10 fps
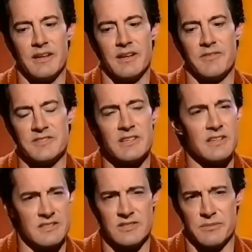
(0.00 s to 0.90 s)
had a
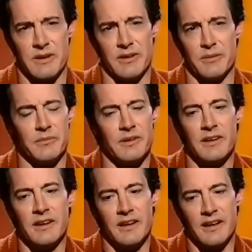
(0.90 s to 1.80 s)
fastidiousness about him
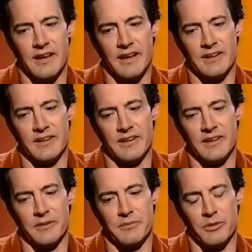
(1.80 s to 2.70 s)
and
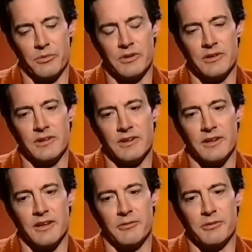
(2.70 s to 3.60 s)
a real
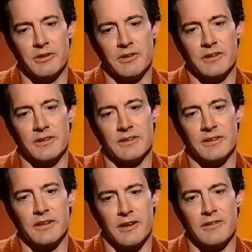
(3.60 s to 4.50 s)

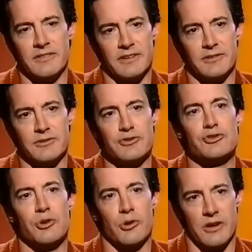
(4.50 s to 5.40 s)
love and
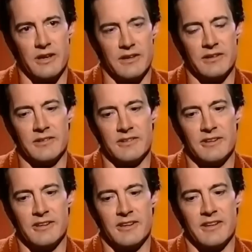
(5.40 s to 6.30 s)
joy
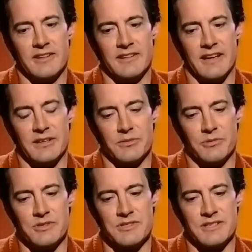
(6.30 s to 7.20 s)
that
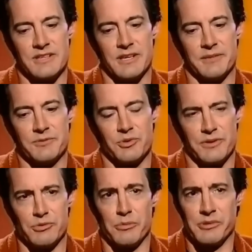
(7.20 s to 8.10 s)
was sort of
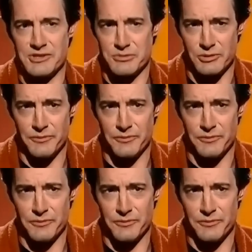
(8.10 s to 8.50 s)
irrepressible.